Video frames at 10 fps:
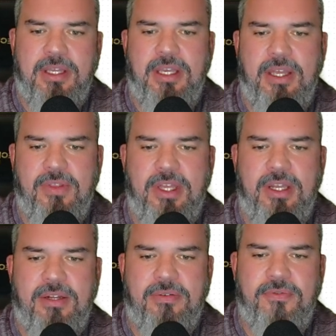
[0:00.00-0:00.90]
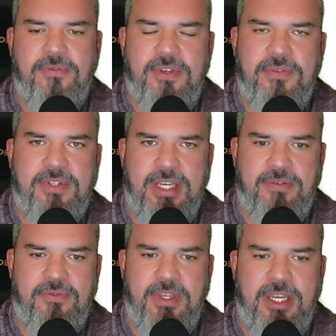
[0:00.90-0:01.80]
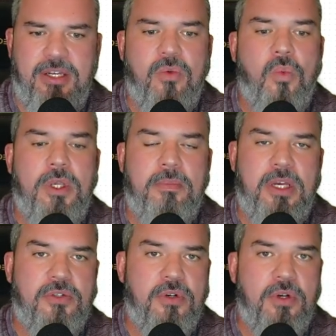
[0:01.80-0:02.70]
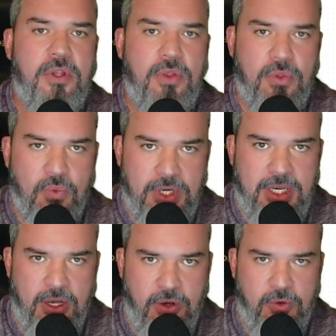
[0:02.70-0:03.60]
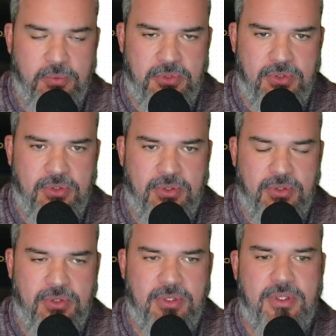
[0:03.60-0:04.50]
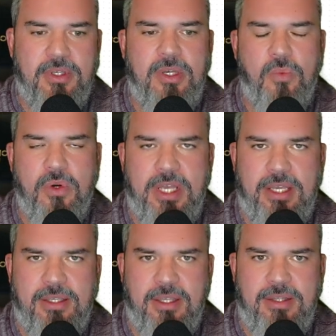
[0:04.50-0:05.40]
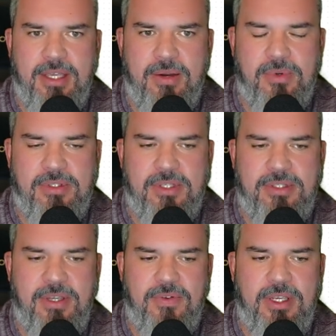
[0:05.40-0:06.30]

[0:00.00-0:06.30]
And then at 15 feet, we measured 3 ohms, and we'll calculate that resistivity.